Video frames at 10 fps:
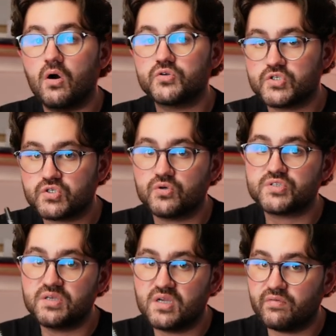
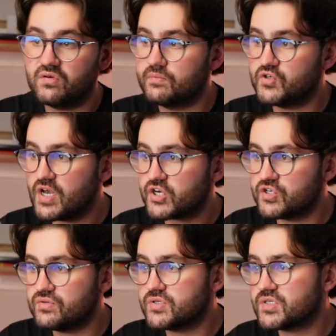discussing different
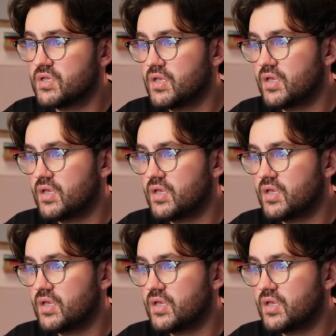objections,